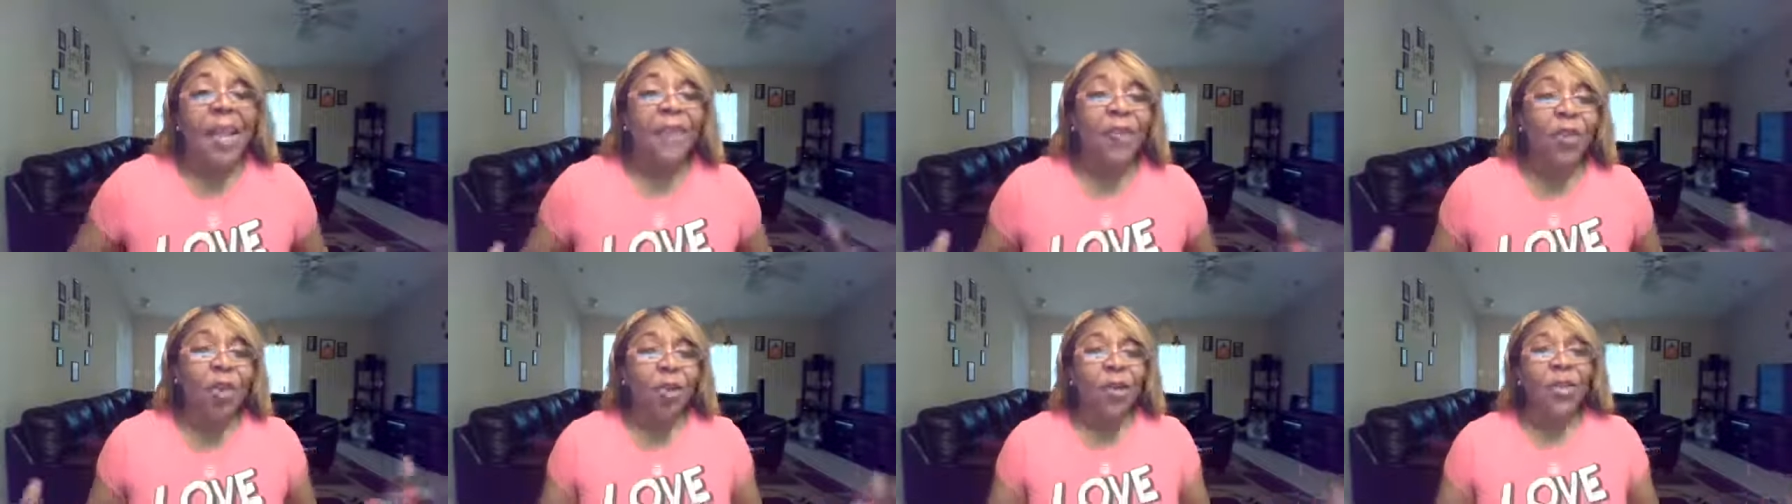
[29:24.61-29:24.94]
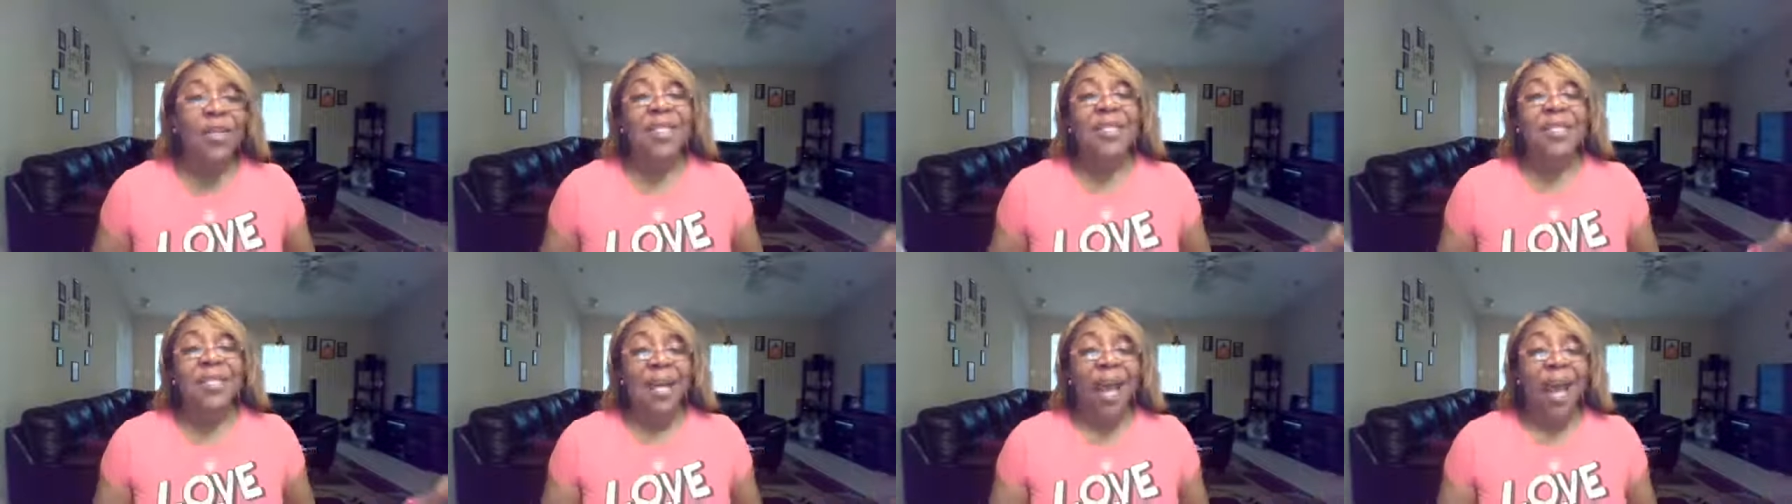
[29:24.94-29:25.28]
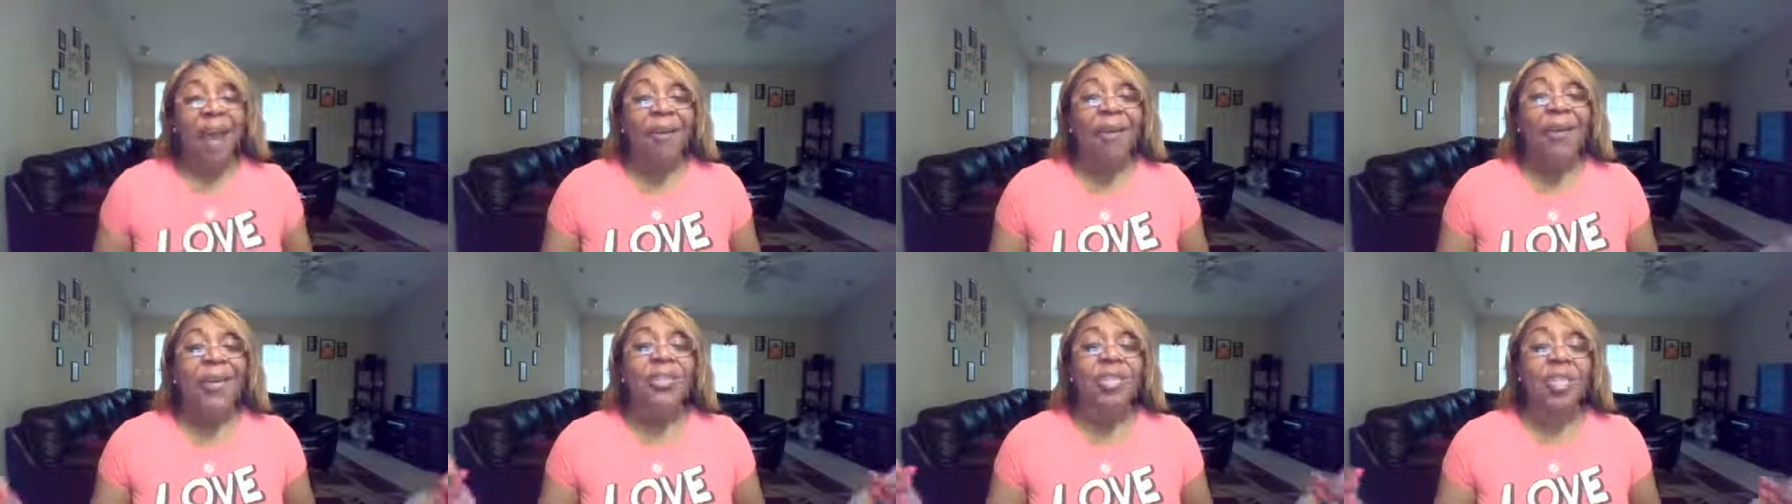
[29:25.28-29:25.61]
if you're
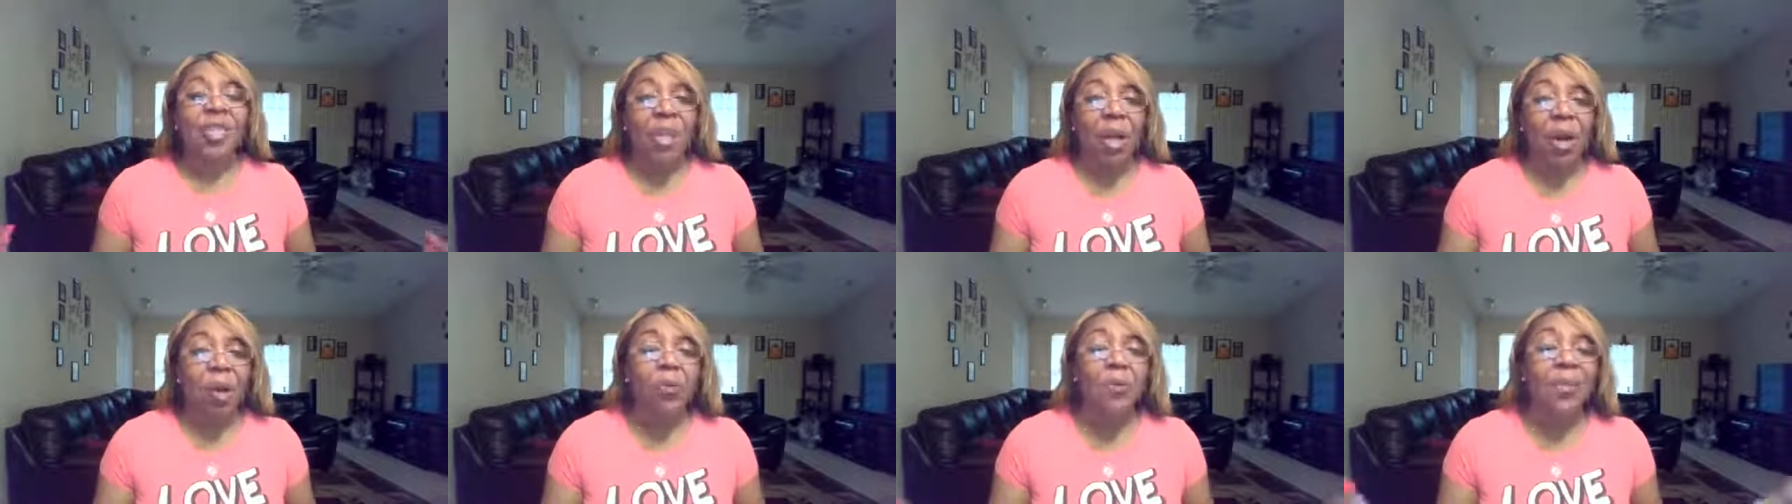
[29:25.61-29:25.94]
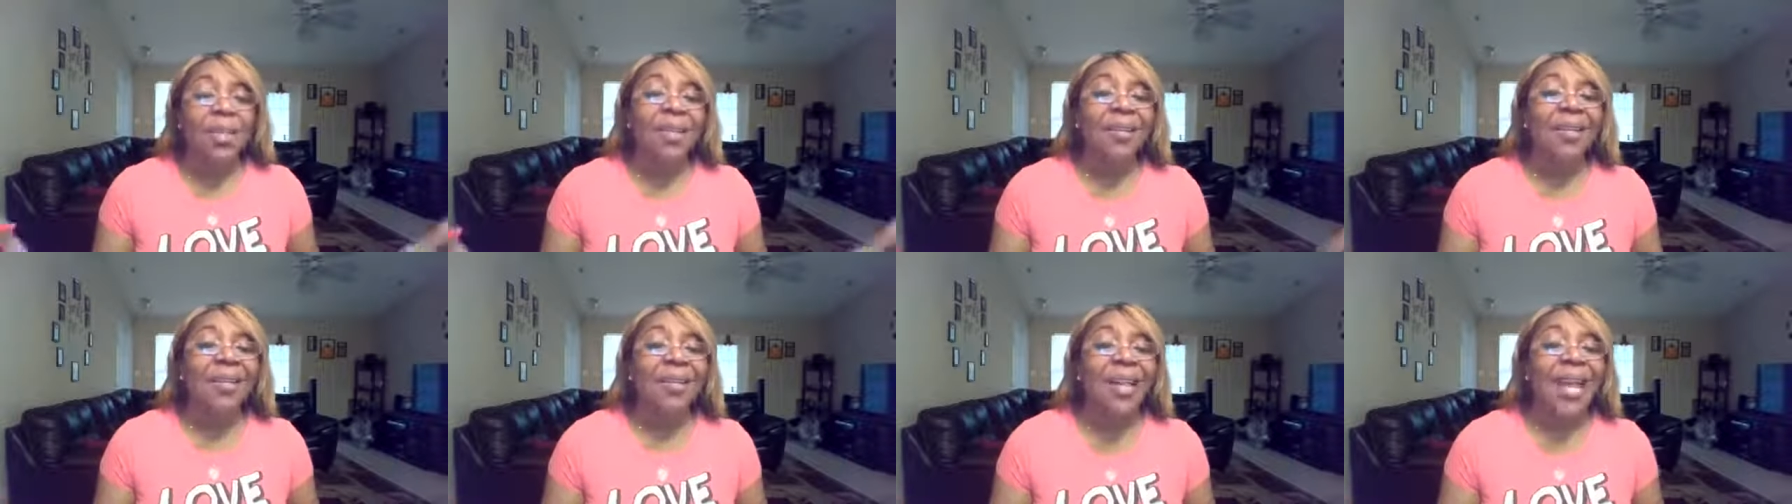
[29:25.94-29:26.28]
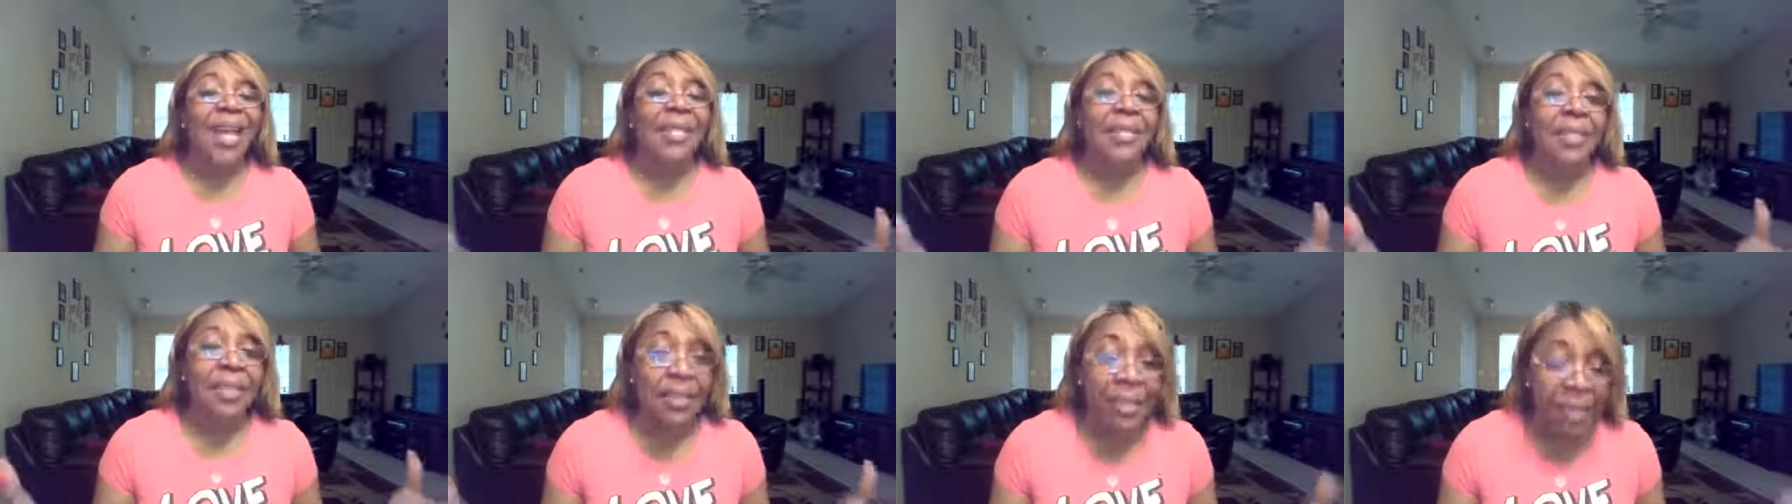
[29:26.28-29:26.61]
desiring to go to the
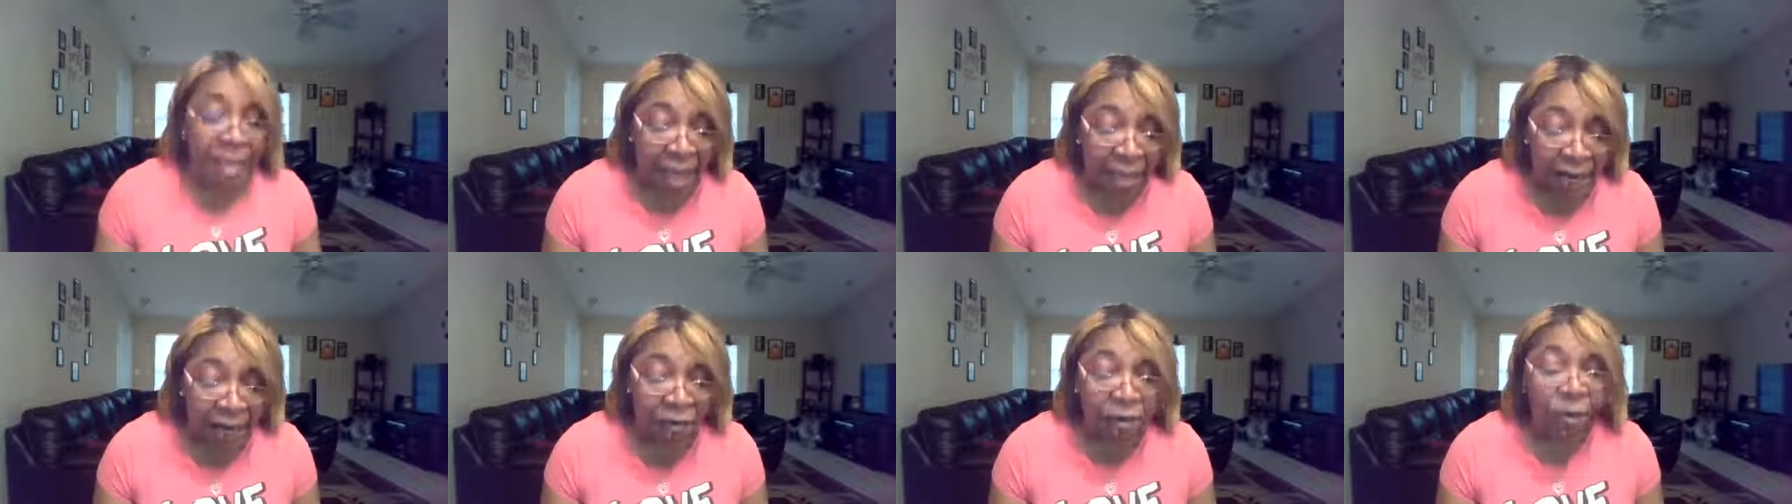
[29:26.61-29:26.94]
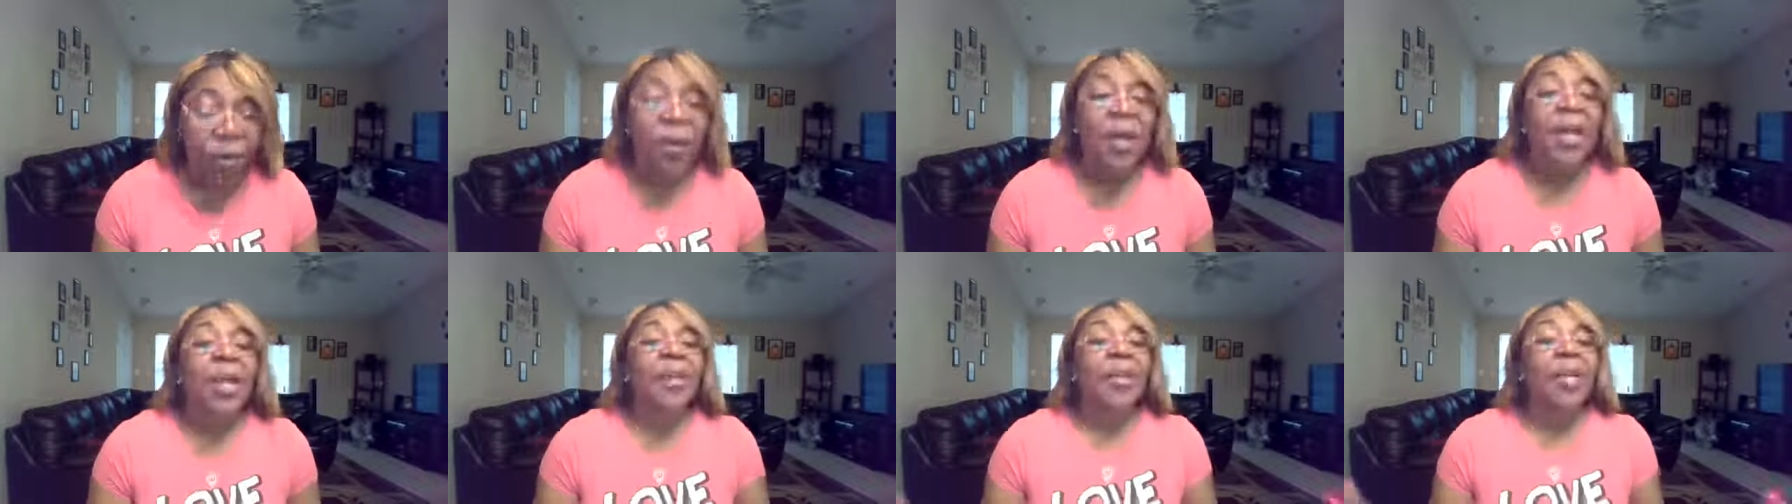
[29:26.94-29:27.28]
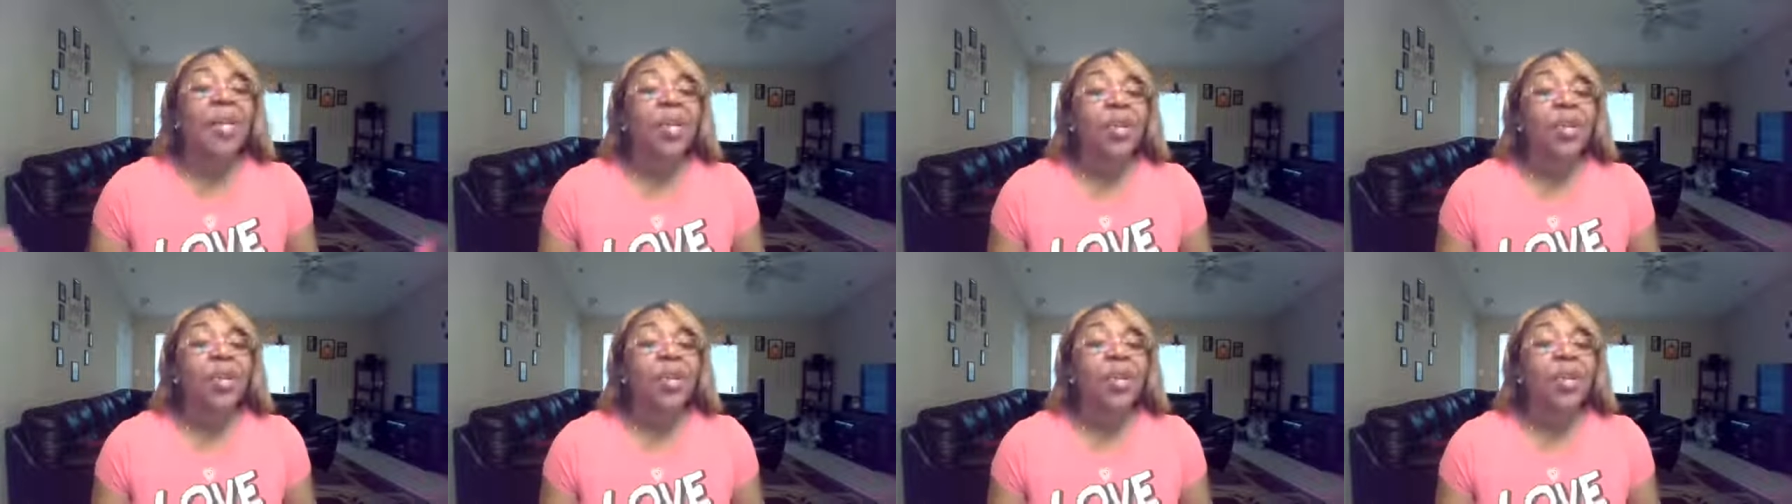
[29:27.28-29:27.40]
next level,